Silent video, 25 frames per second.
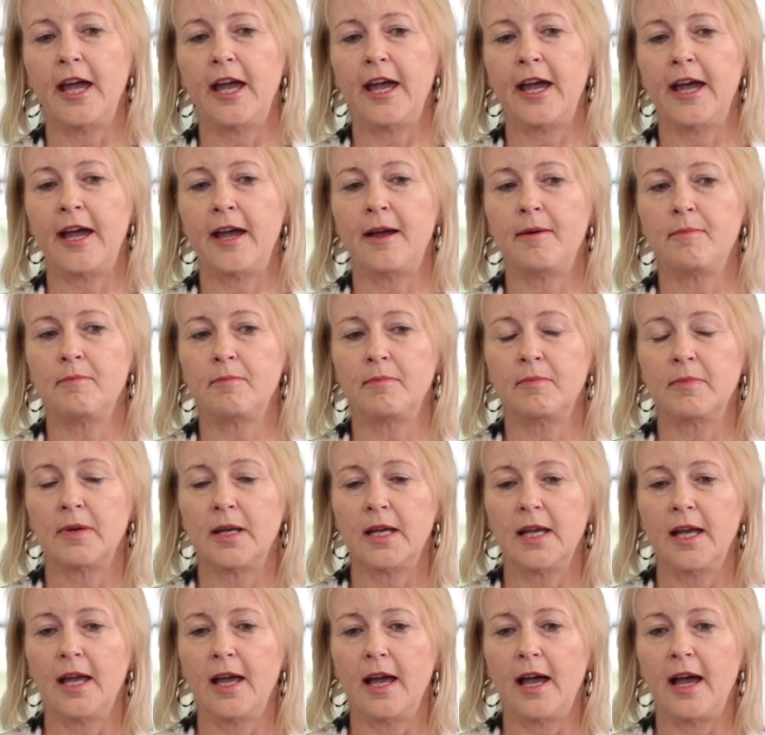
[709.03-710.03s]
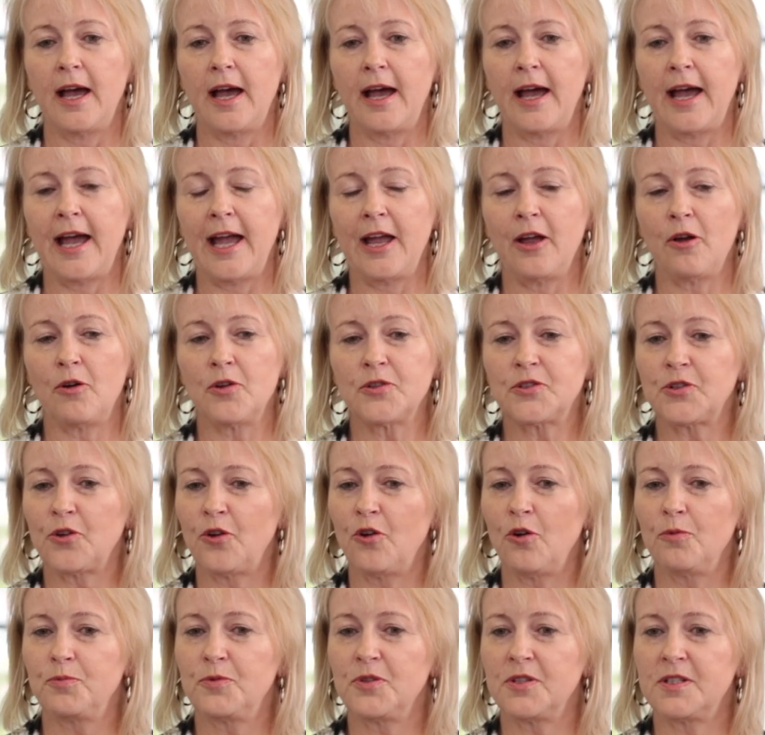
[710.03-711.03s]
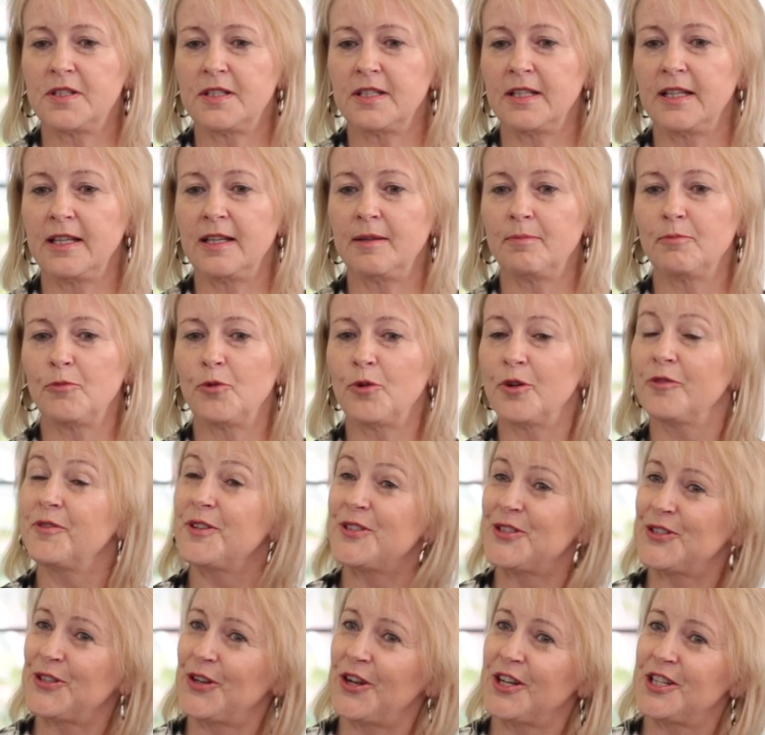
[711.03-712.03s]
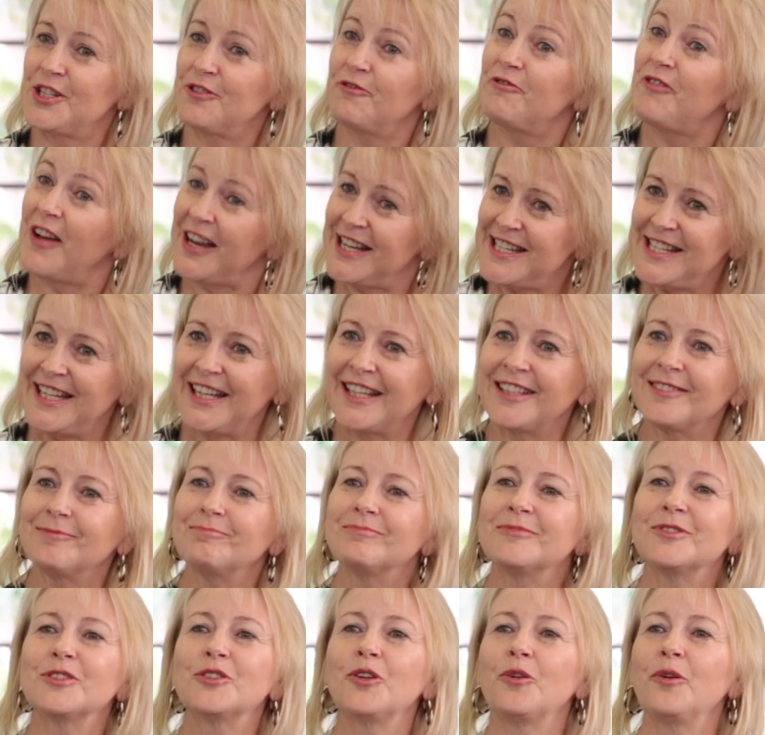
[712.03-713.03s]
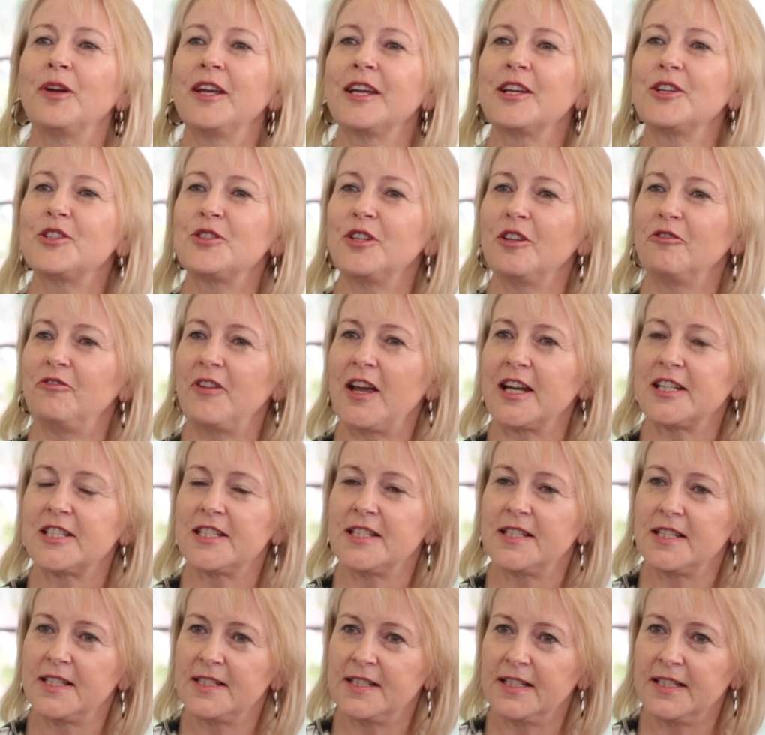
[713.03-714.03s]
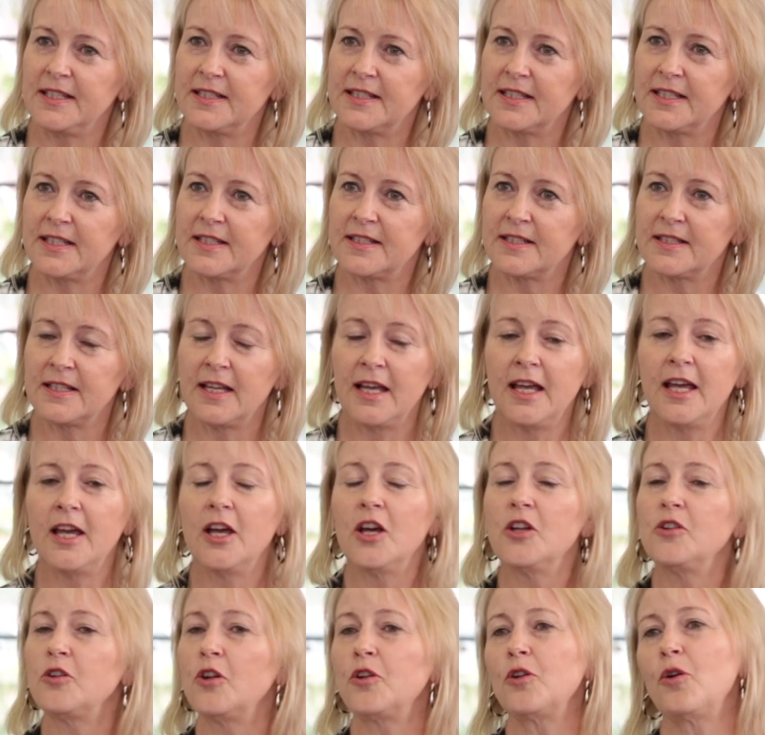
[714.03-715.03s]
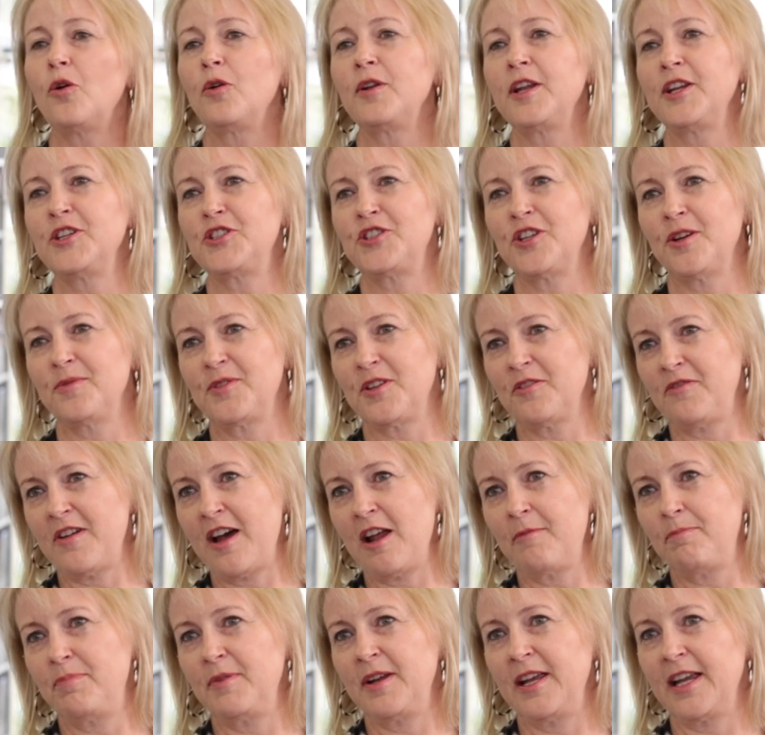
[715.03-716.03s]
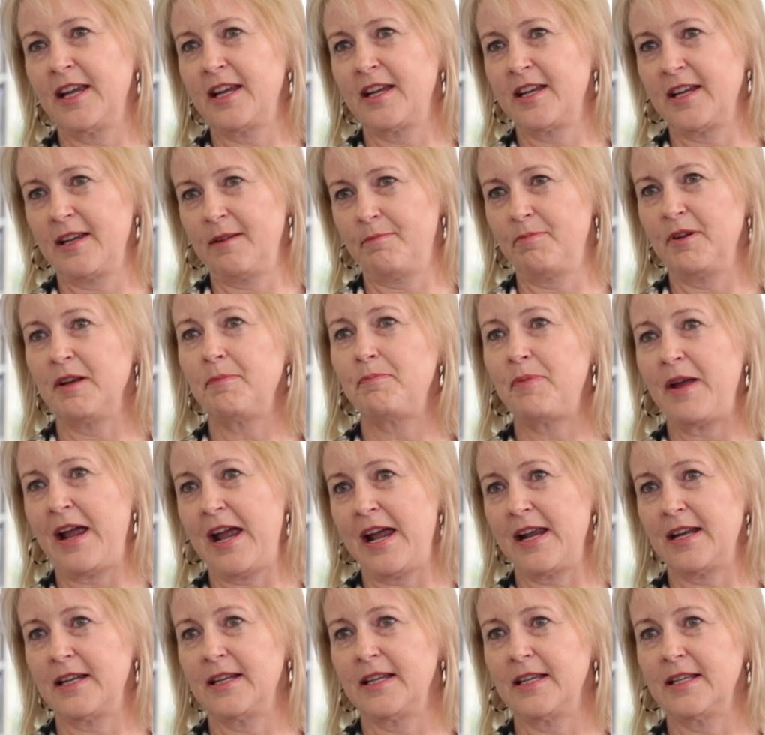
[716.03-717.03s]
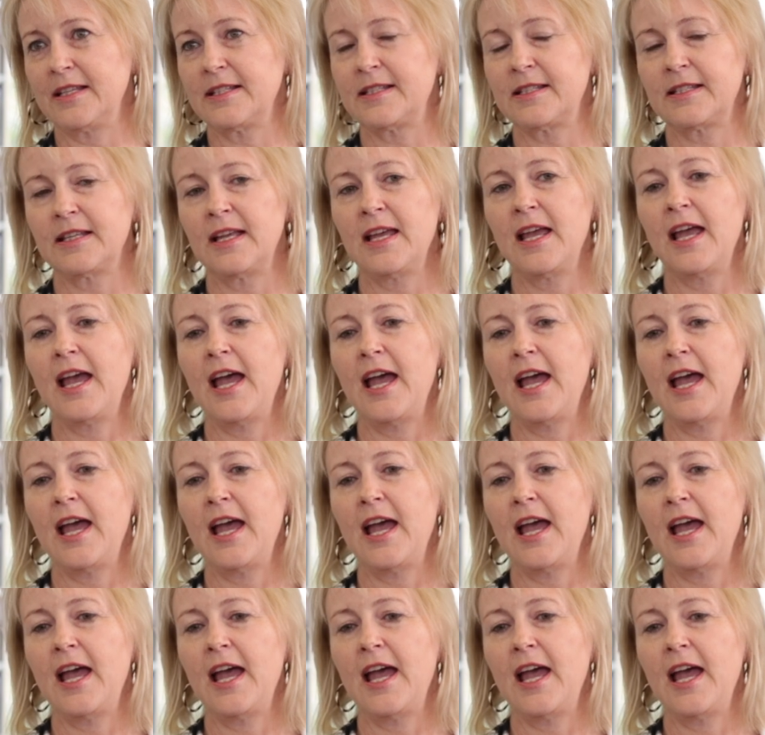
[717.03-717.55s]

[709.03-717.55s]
I also hope to see more research funding going into infectious diseases, not only in terms of outbreak preparedness,